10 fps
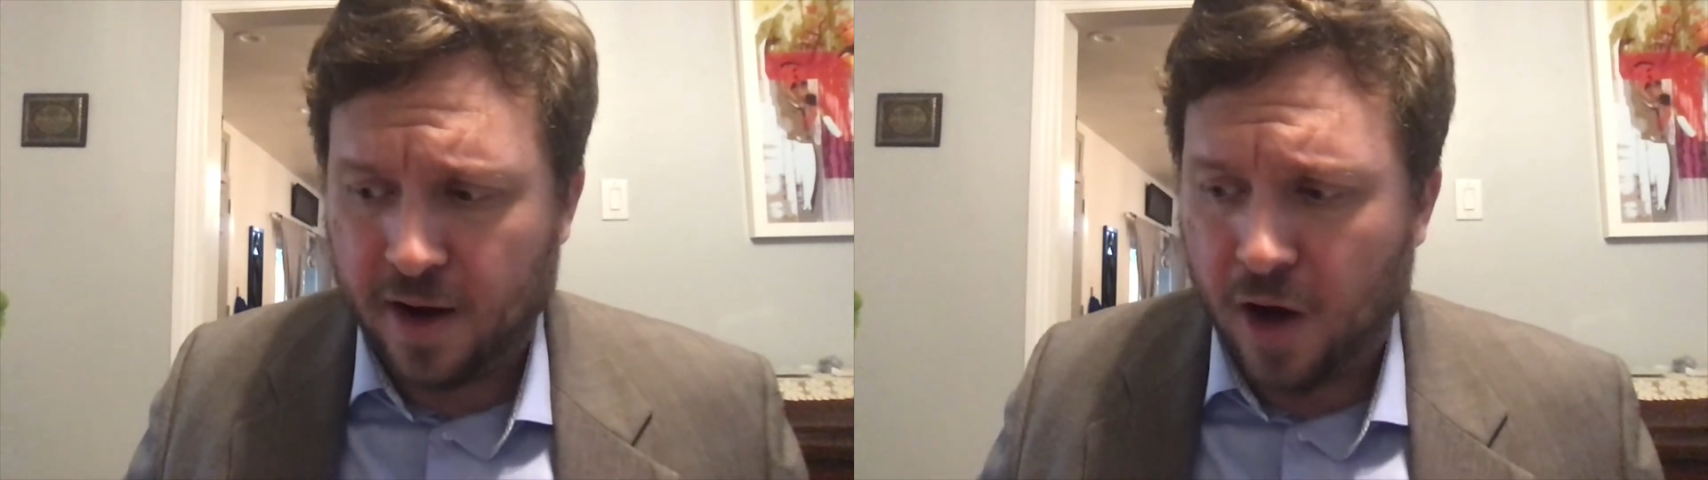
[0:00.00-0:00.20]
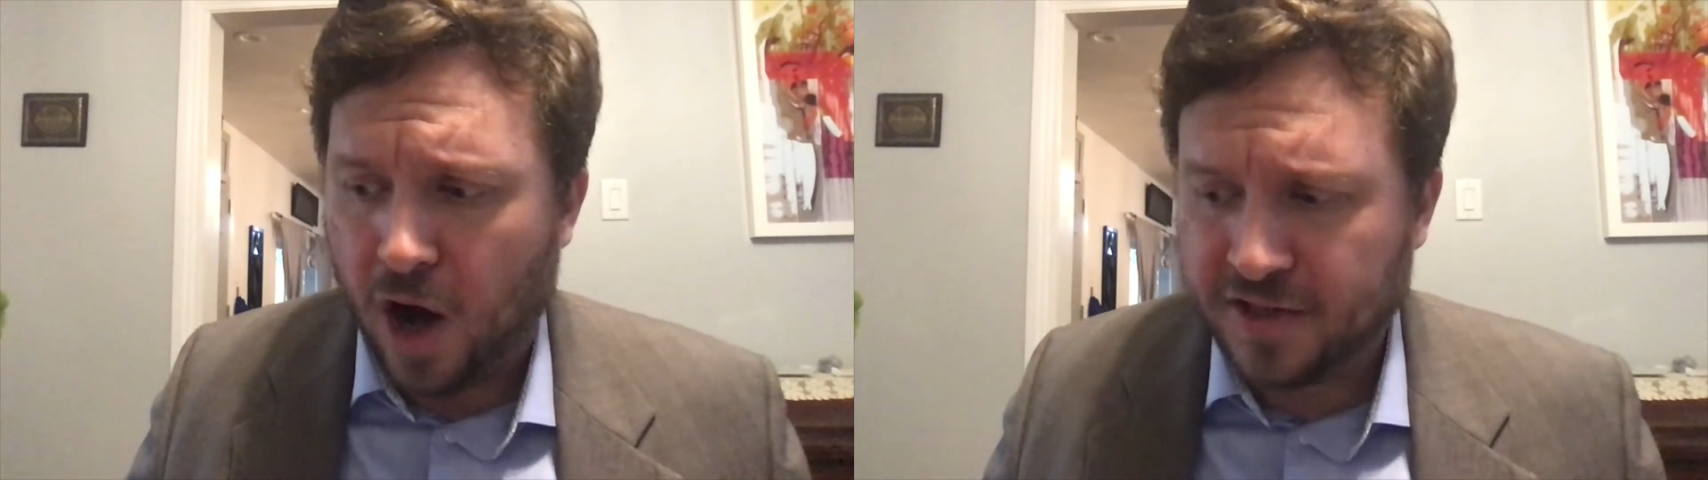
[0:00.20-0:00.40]

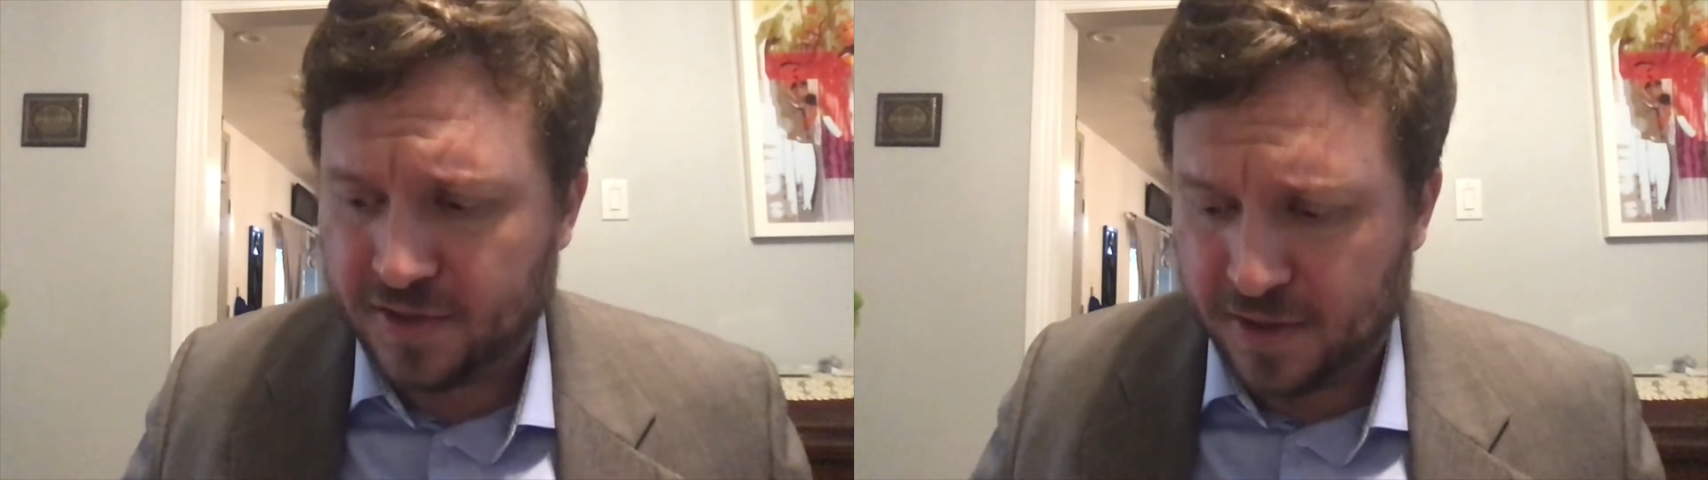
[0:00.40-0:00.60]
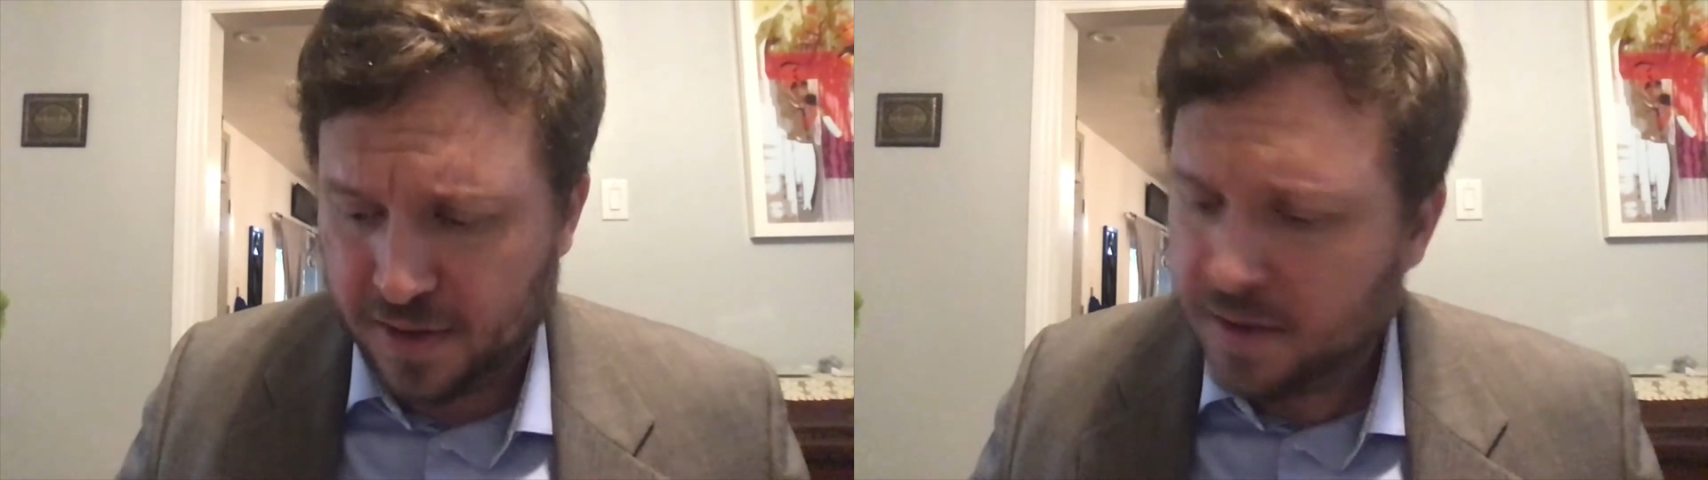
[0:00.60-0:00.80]

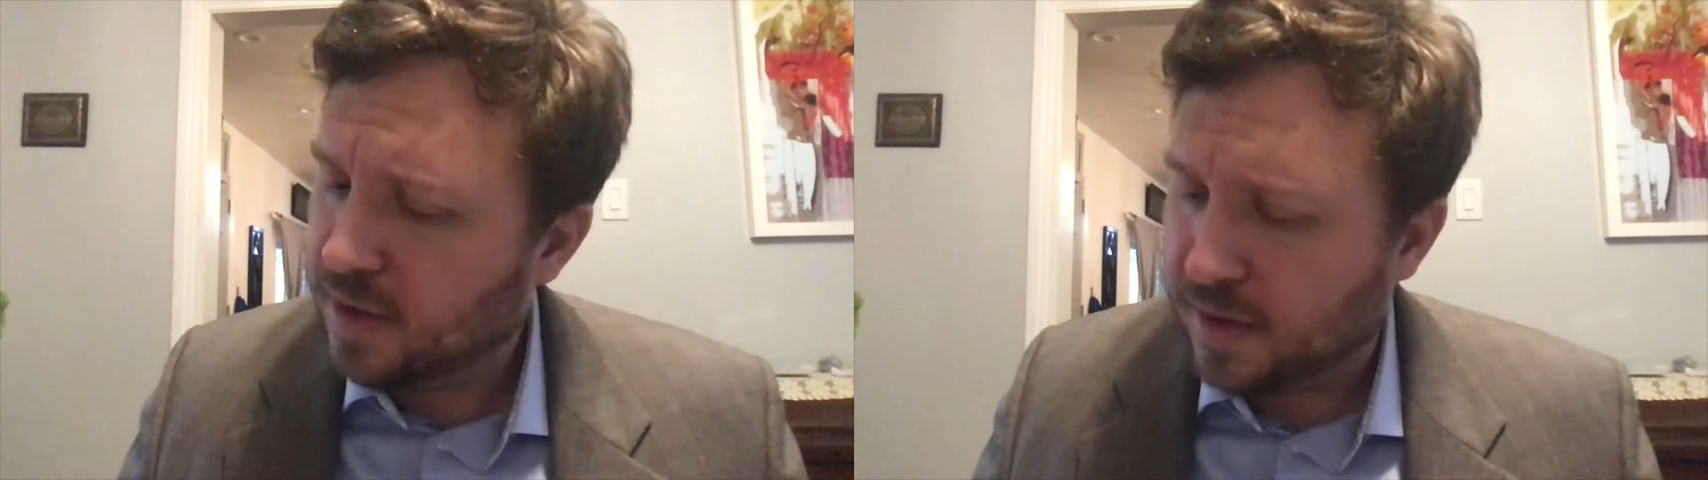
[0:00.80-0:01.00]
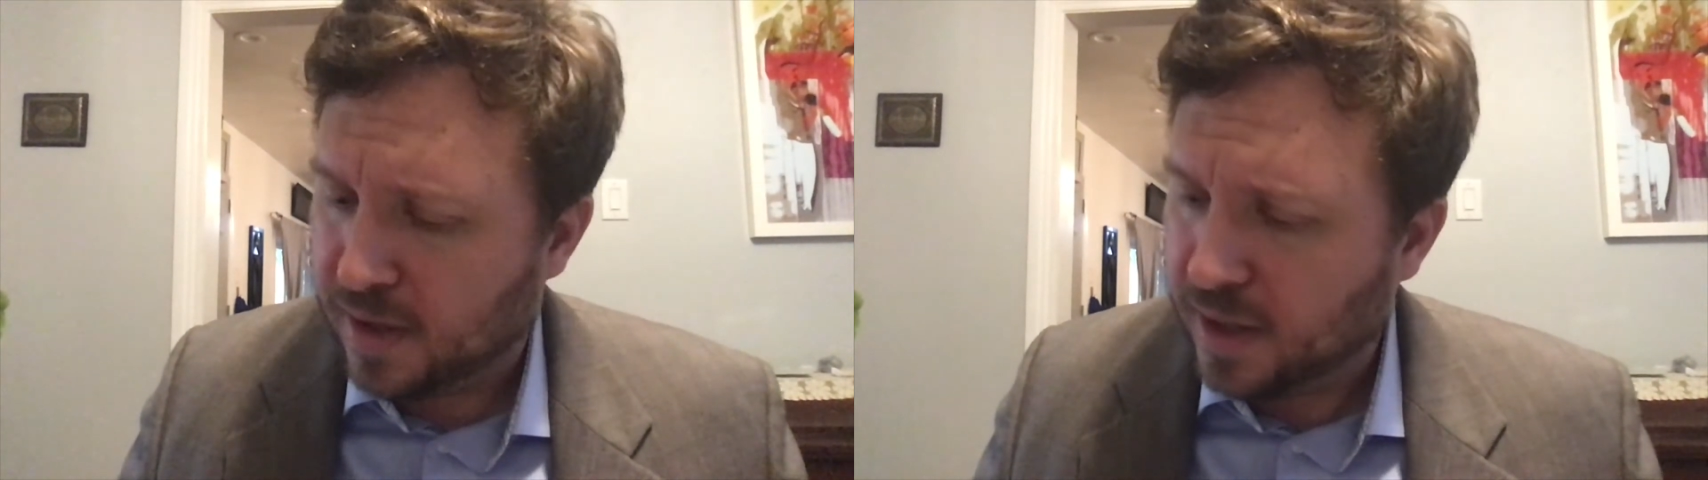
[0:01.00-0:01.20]
Austin,
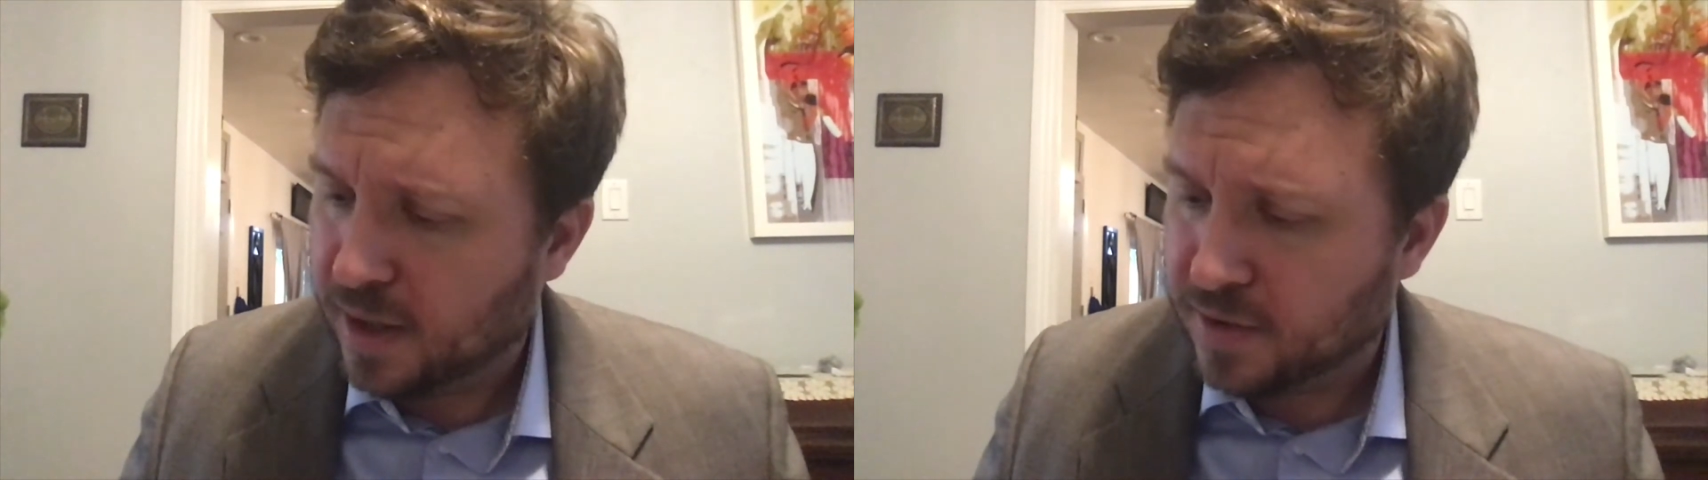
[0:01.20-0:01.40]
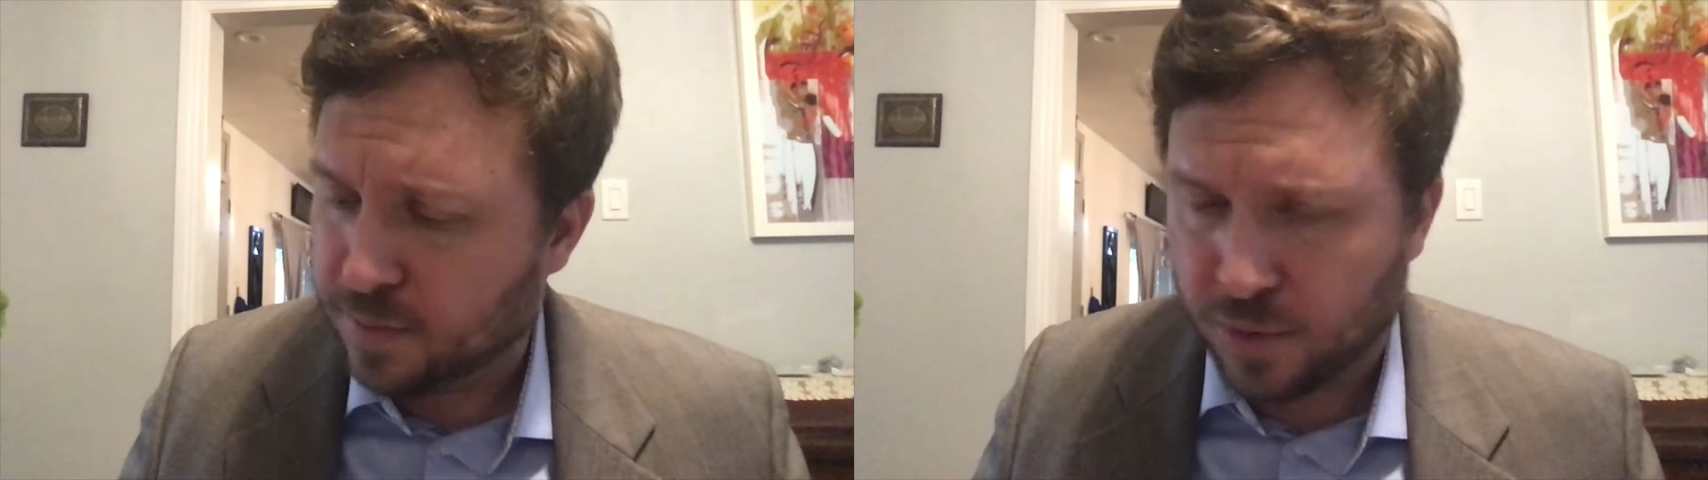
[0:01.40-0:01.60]

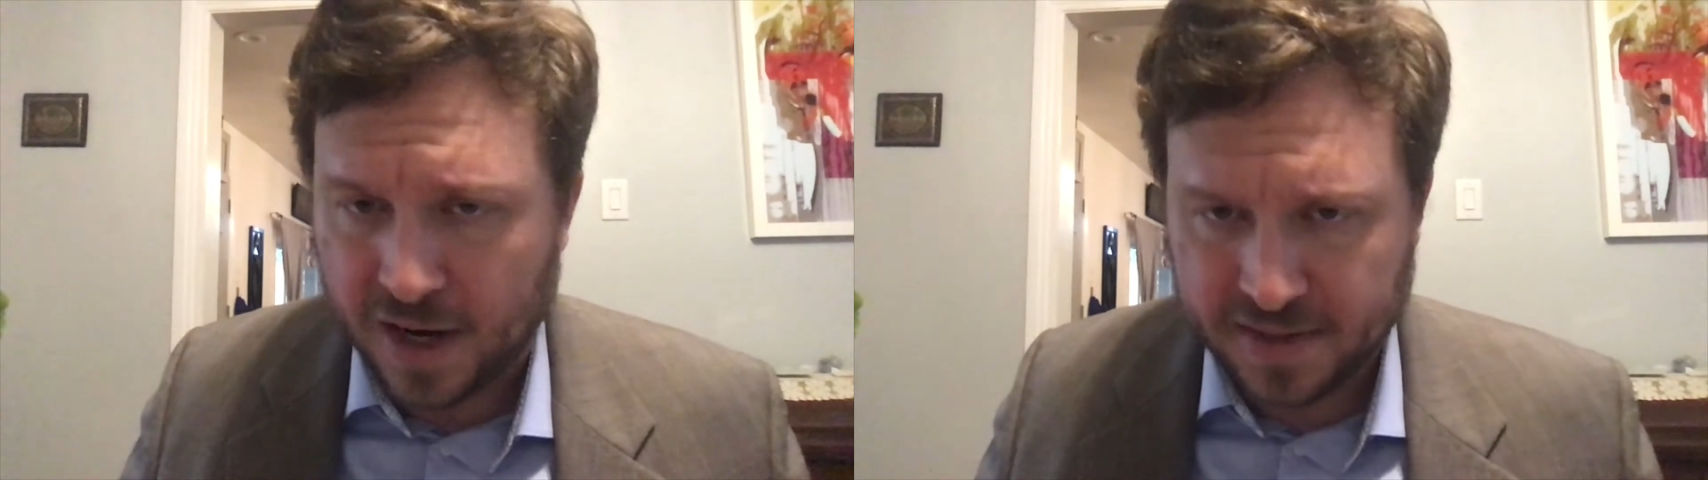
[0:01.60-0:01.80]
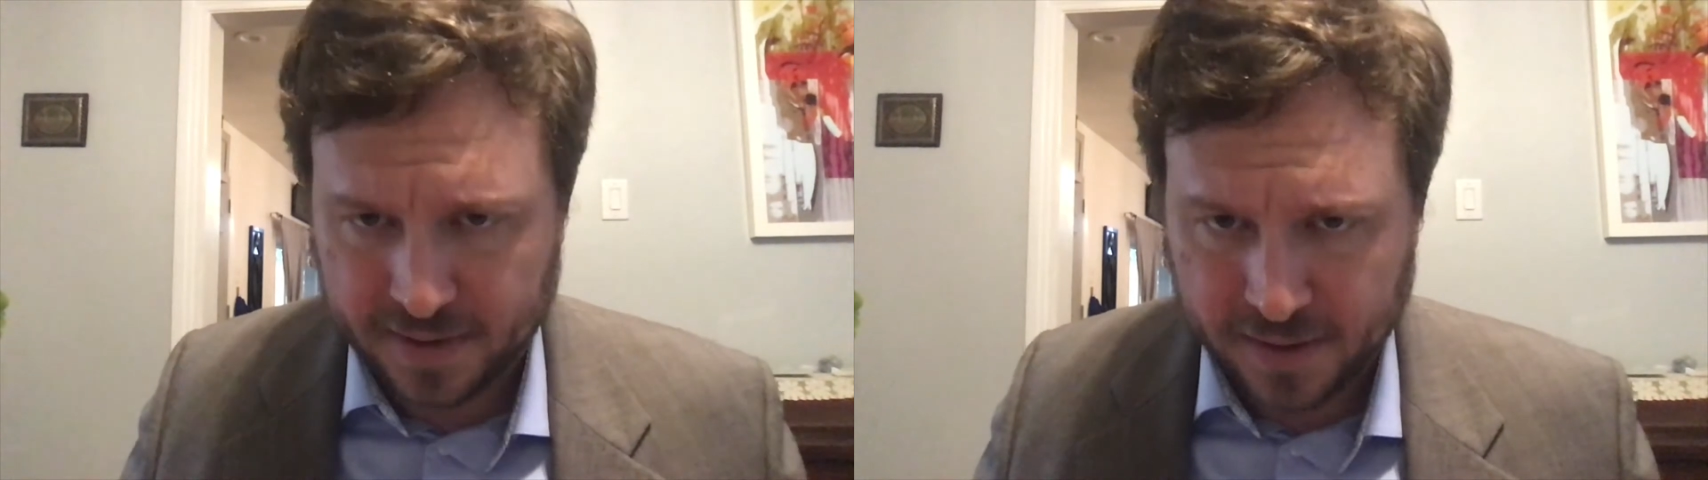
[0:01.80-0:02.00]

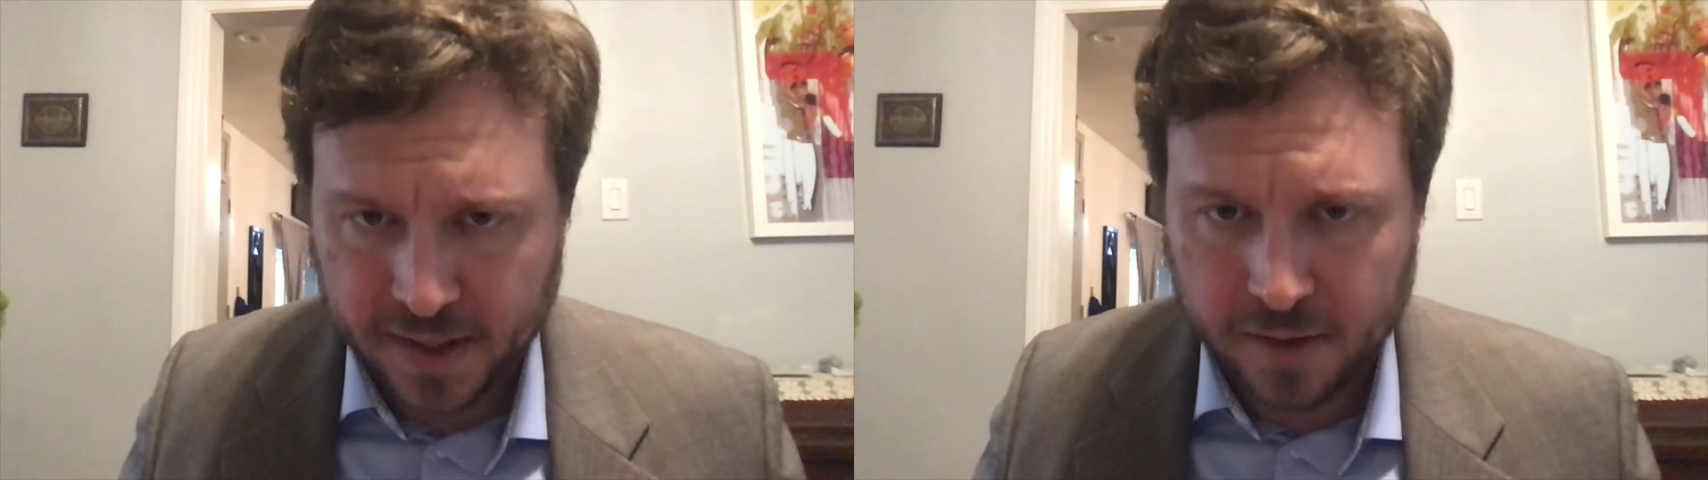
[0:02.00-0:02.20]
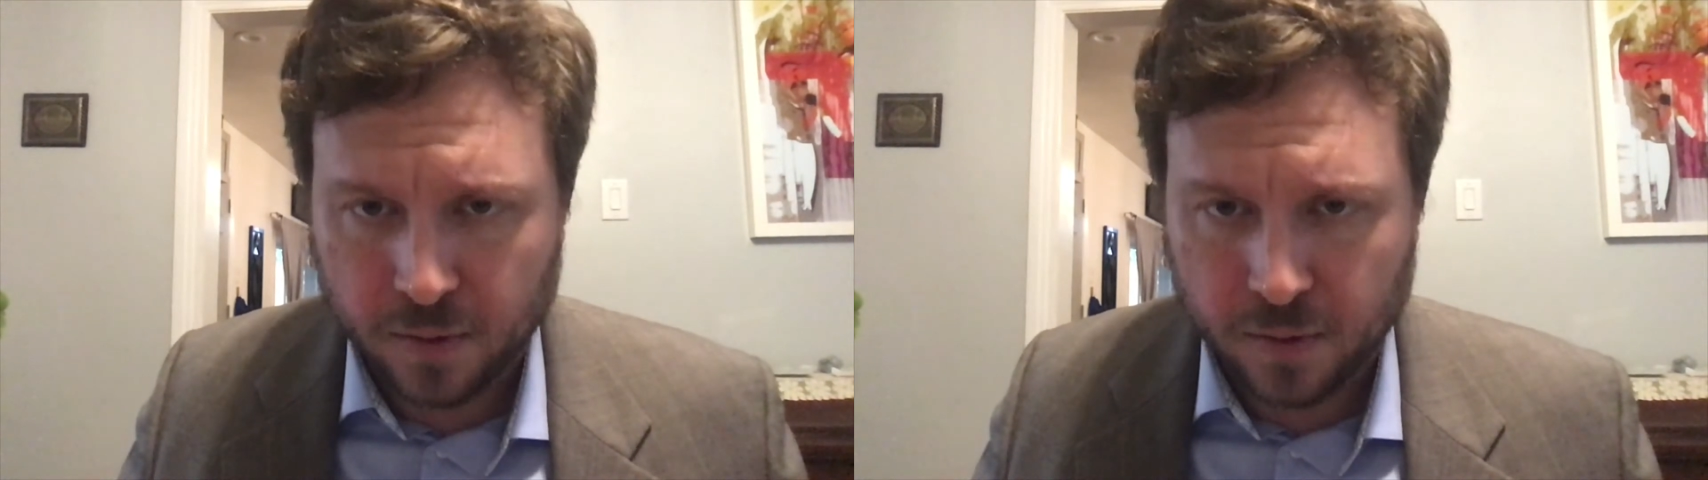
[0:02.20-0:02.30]
surprisingly